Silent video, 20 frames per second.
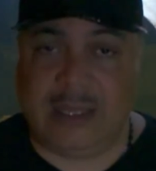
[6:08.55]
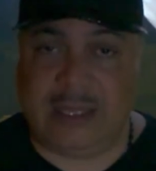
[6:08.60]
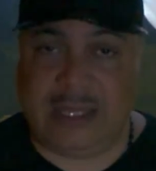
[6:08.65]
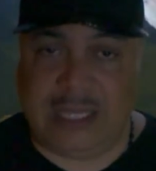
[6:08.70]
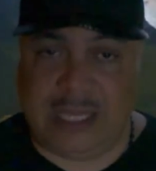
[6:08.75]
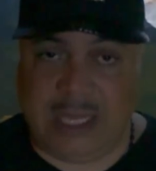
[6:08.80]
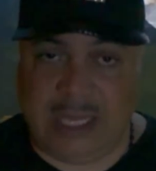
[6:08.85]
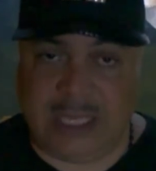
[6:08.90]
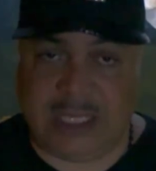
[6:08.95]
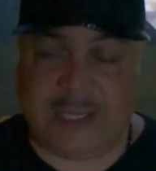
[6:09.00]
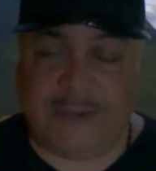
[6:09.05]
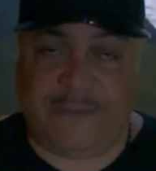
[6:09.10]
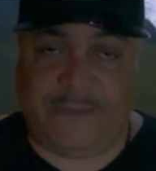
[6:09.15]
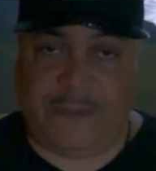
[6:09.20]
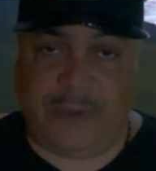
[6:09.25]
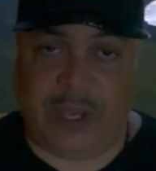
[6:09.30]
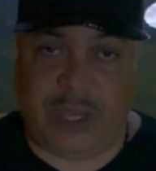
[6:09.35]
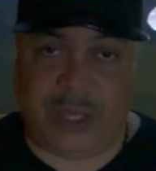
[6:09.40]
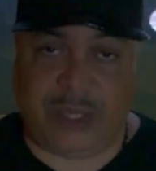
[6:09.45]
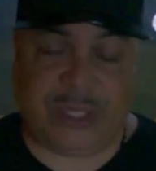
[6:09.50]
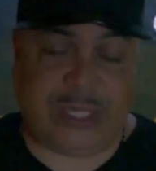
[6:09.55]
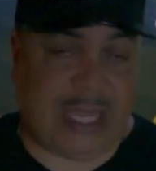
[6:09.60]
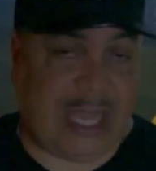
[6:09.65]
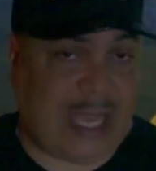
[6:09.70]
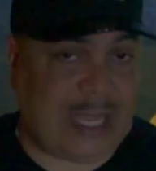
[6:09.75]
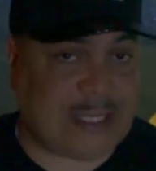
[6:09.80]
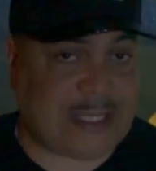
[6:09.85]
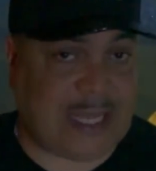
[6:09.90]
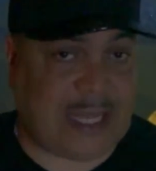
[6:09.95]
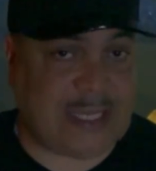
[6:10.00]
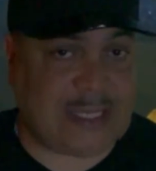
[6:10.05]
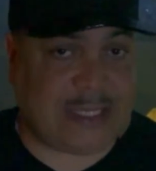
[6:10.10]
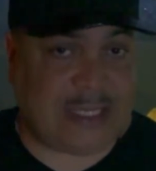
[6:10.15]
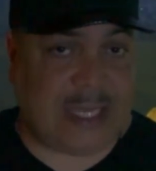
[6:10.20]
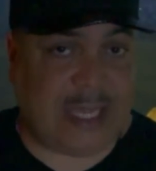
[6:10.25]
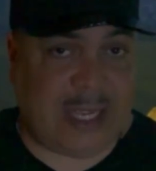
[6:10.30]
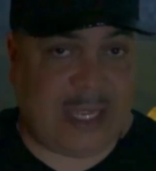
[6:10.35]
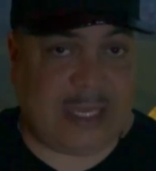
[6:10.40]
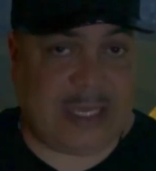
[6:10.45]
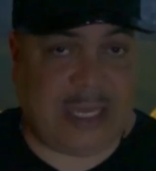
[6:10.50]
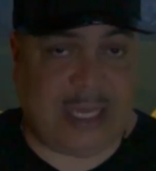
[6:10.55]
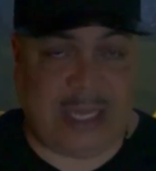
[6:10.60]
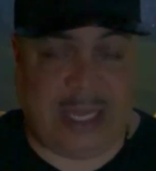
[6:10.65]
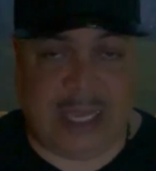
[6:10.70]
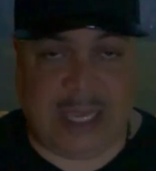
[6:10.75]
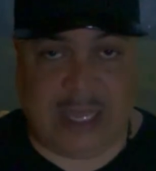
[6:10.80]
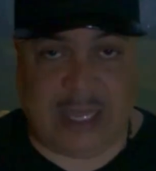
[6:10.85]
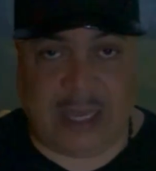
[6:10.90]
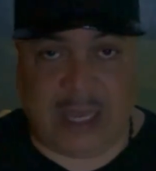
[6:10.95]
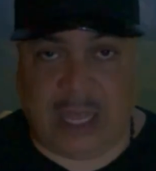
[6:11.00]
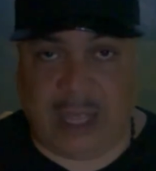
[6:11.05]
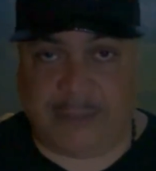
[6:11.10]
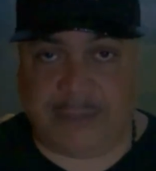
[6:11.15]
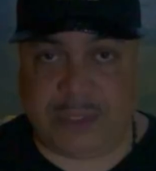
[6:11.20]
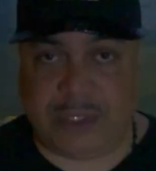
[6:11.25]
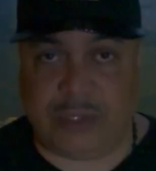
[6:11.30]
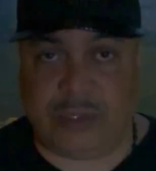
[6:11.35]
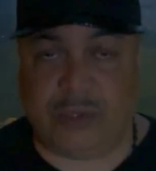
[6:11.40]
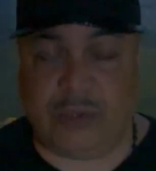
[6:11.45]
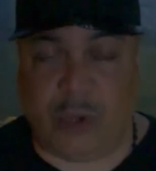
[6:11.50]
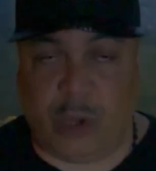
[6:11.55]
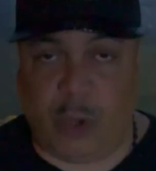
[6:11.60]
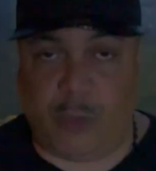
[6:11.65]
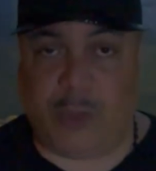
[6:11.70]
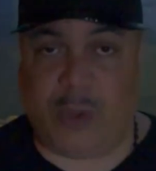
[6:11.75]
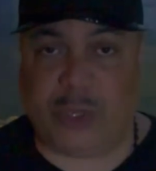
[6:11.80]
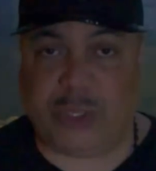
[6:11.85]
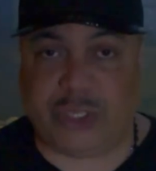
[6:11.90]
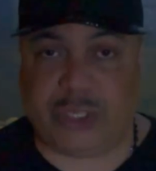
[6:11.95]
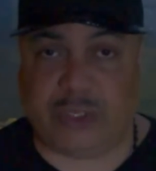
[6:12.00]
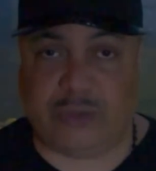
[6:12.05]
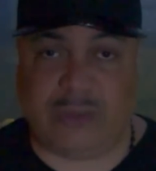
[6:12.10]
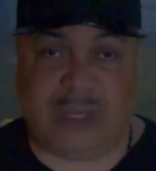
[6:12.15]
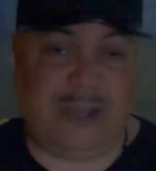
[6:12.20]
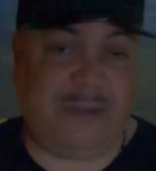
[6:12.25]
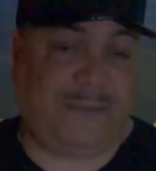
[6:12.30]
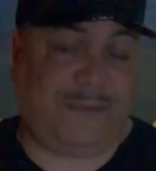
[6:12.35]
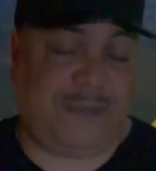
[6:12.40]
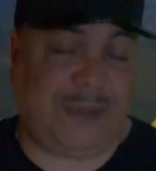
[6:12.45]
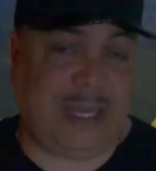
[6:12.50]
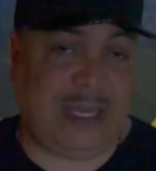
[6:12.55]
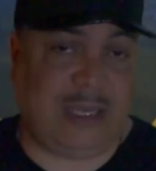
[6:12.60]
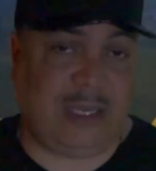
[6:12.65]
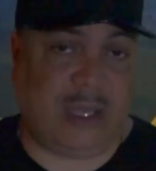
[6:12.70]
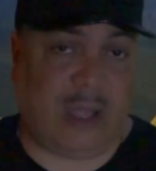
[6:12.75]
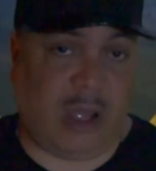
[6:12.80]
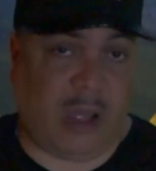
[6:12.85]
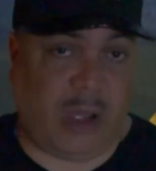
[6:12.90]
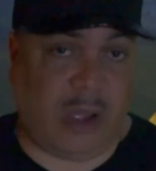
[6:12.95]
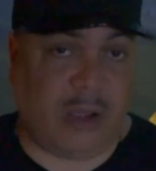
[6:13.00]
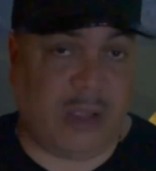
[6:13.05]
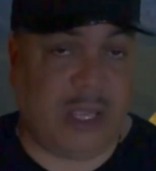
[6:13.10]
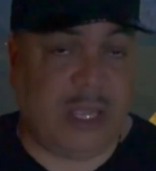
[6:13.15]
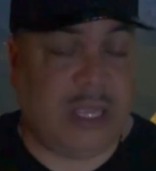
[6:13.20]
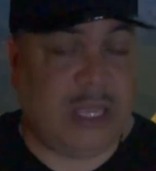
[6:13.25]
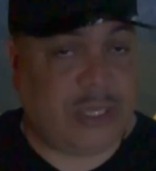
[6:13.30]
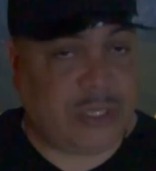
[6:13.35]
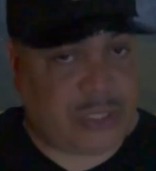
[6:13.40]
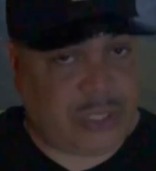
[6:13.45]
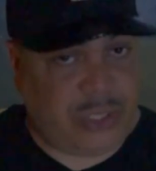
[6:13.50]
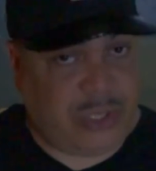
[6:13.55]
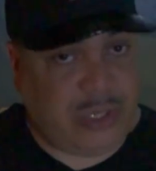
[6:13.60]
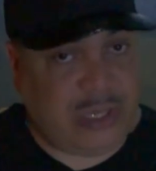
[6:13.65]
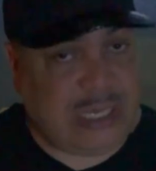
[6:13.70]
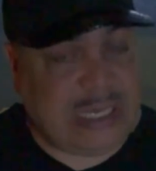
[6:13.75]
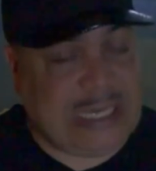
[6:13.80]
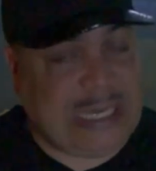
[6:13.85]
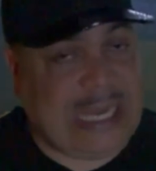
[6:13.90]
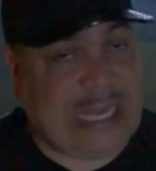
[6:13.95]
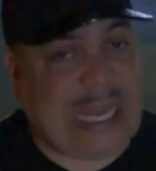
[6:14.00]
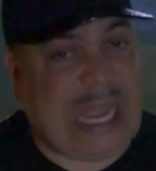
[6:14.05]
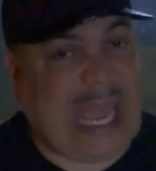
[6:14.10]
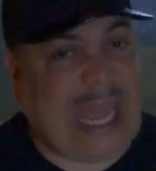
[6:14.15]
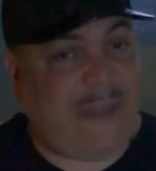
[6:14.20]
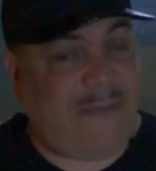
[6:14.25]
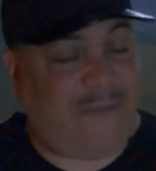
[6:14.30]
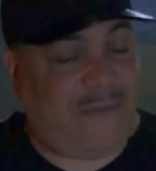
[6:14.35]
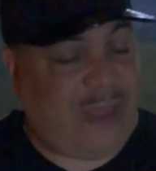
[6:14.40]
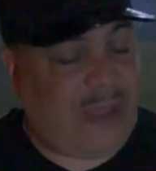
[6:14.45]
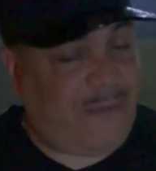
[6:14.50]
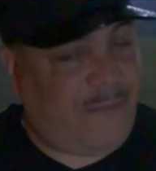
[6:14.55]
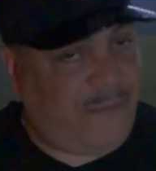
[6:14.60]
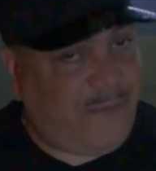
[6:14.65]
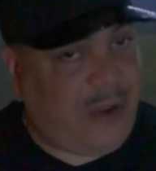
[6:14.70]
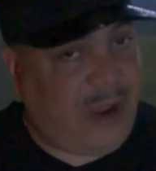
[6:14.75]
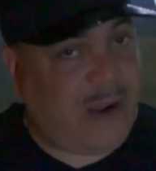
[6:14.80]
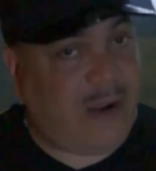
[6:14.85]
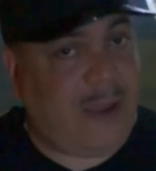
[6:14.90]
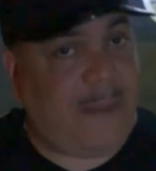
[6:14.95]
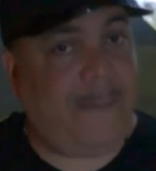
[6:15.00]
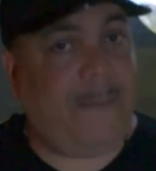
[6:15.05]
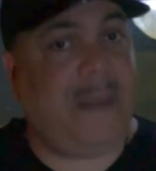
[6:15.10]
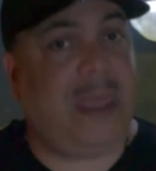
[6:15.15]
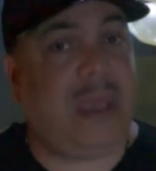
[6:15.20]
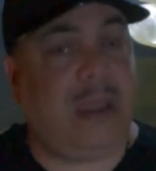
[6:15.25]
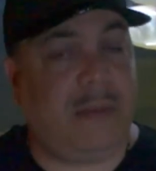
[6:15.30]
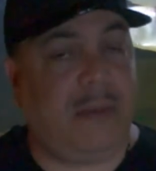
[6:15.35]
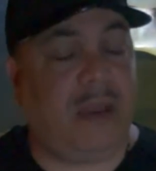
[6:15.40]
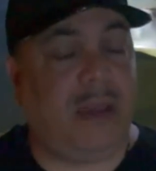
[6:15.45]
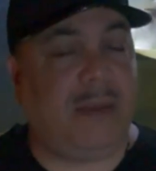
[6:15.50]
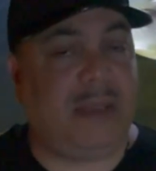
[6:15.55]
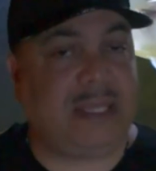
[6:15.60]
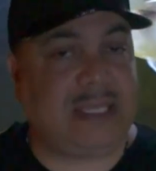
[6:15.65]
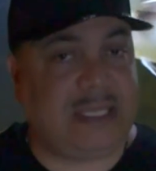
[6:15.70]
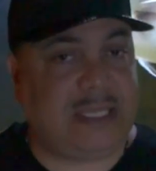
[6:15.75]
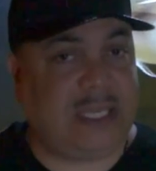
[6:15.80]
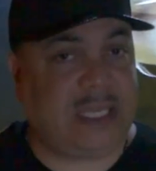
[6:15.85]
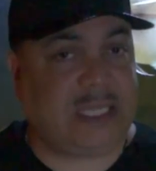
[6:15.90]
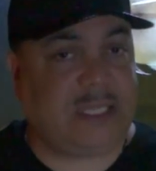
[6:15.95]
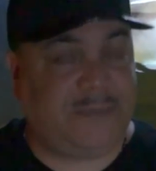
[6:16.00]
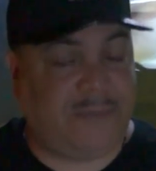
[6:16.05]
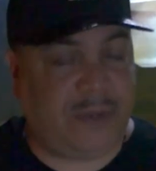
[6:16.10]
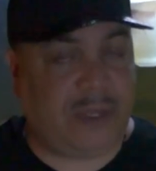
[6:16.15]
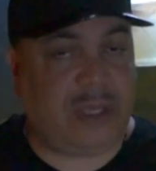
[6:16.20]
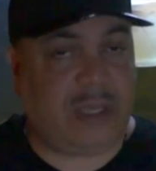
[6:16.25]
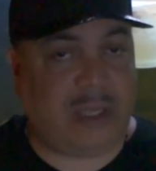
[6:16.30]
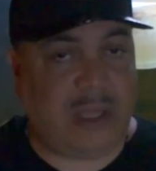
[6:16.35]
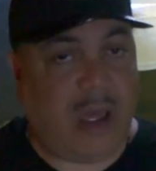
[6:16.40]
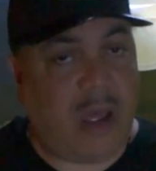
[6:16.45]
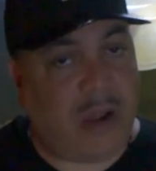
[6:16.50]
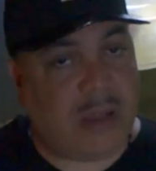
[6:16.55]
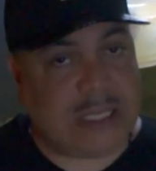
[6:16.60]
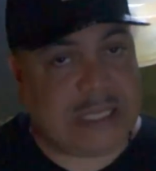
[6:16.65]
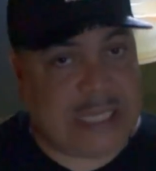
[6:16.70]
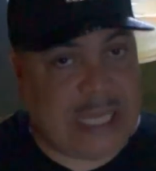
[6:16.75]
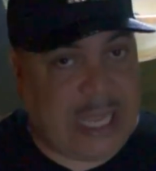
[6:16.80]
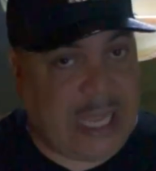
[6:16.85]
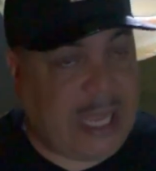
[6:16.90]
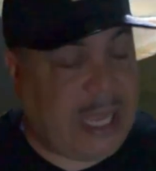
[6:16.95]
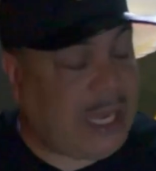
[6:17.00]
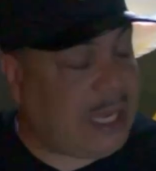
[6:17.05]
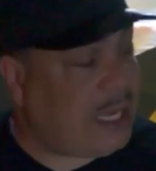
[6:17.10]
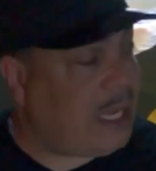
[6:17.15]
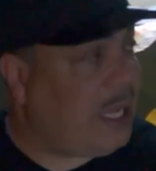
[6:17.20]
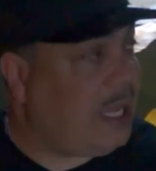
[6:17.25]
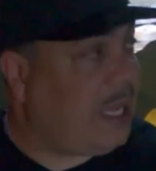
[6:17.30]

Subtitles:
These fish, as I said, can get up to almost 3 feet long. So you're going to need at the very minimum a 6-foot long tank.